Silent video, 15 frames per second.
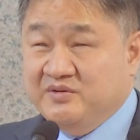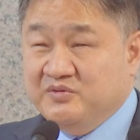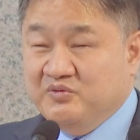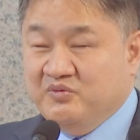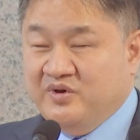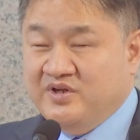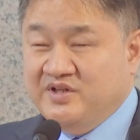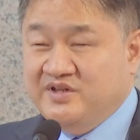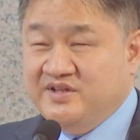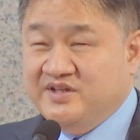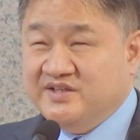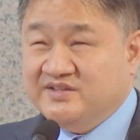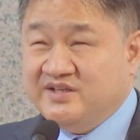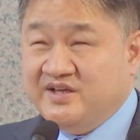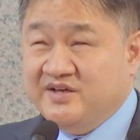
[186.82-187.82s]
One of the
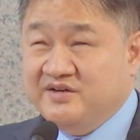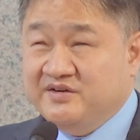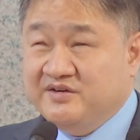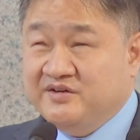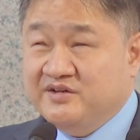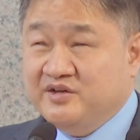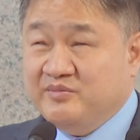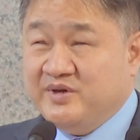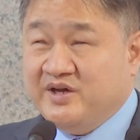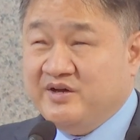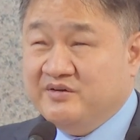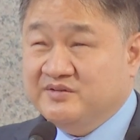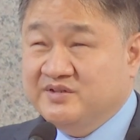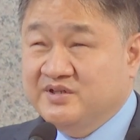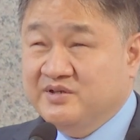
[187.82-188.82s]
things I heard
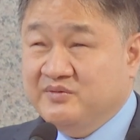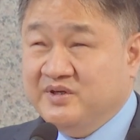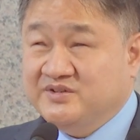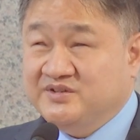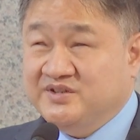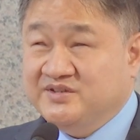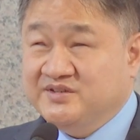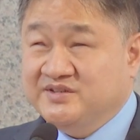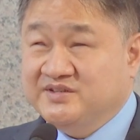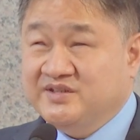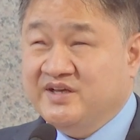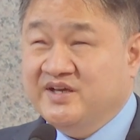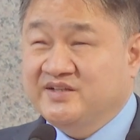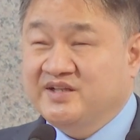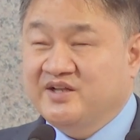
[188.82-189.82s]
about what Jesus
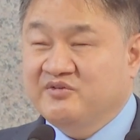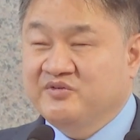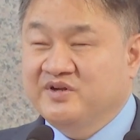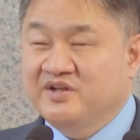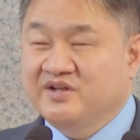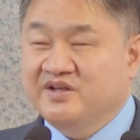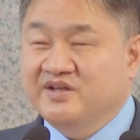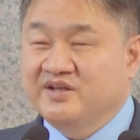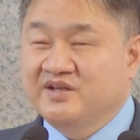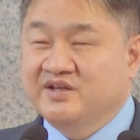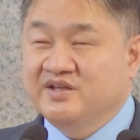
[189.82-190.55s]
said that really